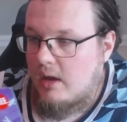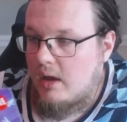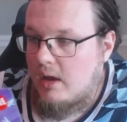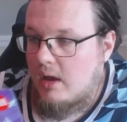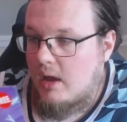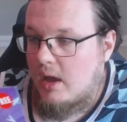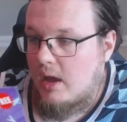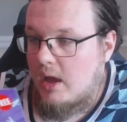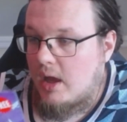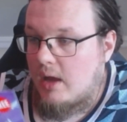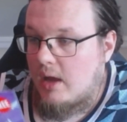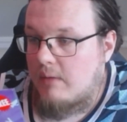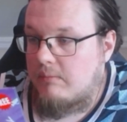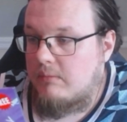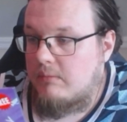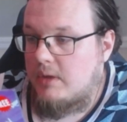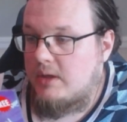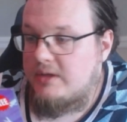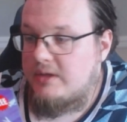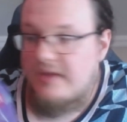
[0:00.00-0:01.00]

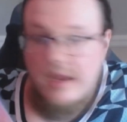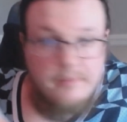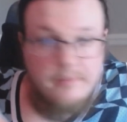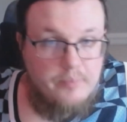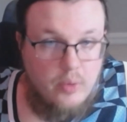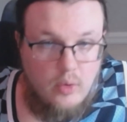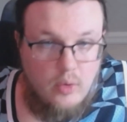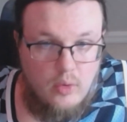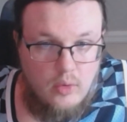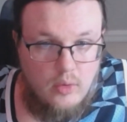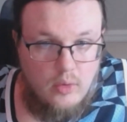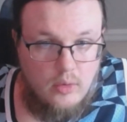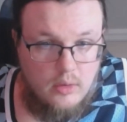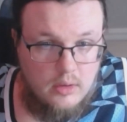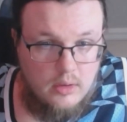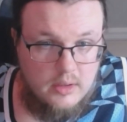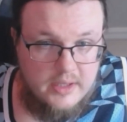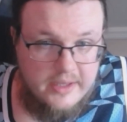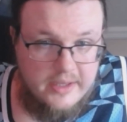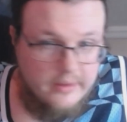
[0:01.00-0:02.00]
Deadpool
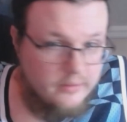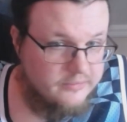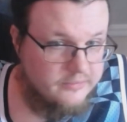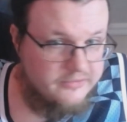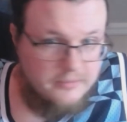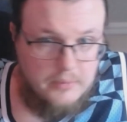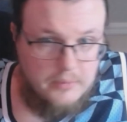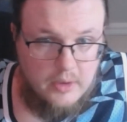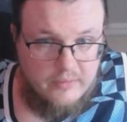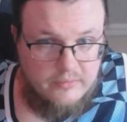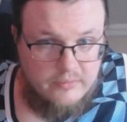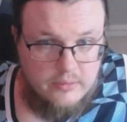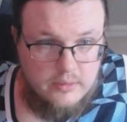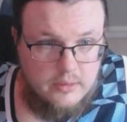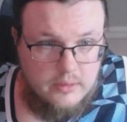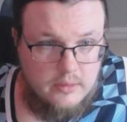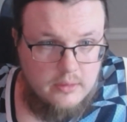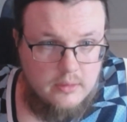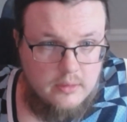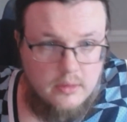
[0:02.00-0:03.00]
kills the Marvel,
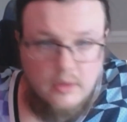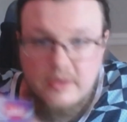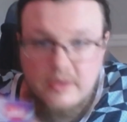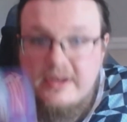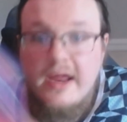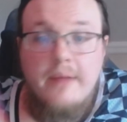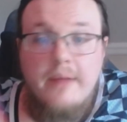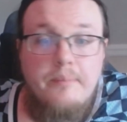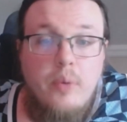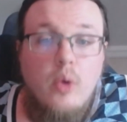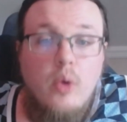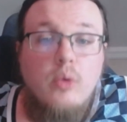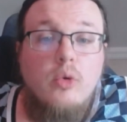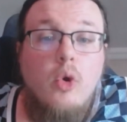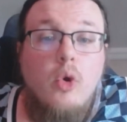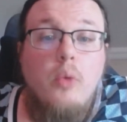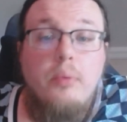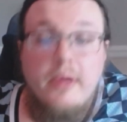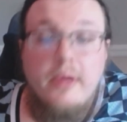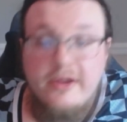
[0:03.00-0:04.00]
or Deadpool
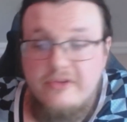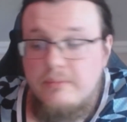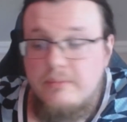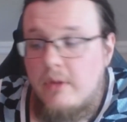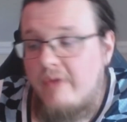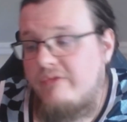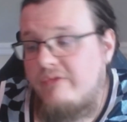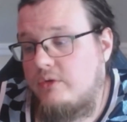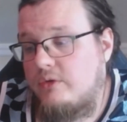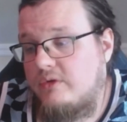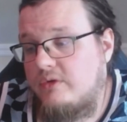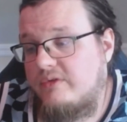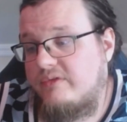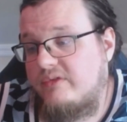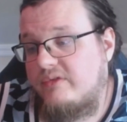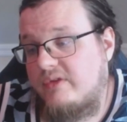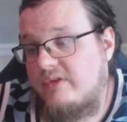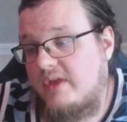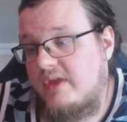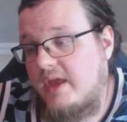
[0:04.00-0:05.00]
role plays Marvel
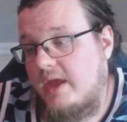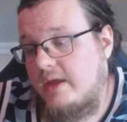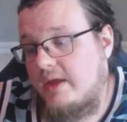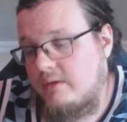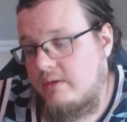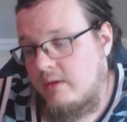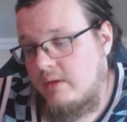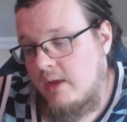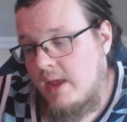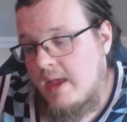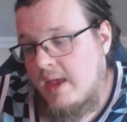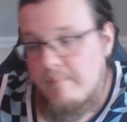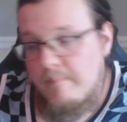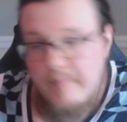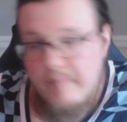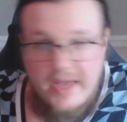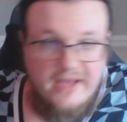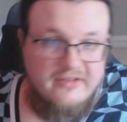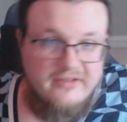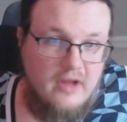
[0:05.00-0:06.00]
Universe again,
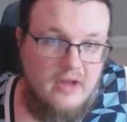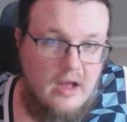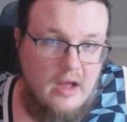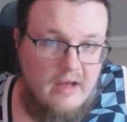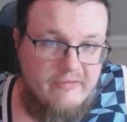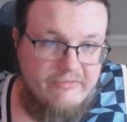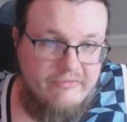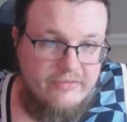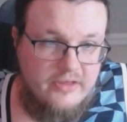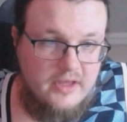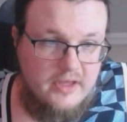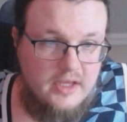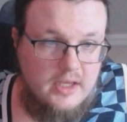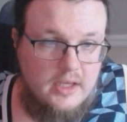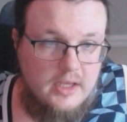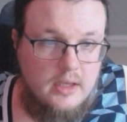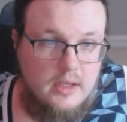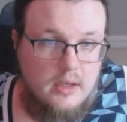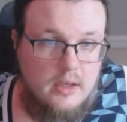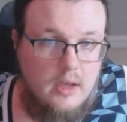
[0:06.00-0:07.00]
based off the